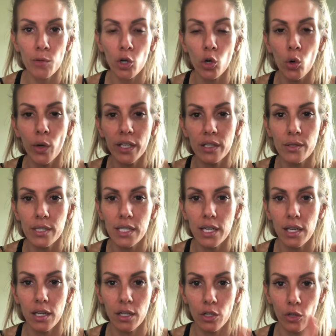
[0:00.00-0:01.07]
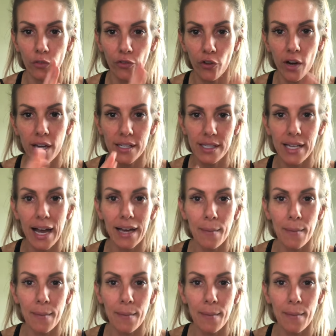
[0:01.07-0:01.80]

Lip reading: you're going to send your front, side,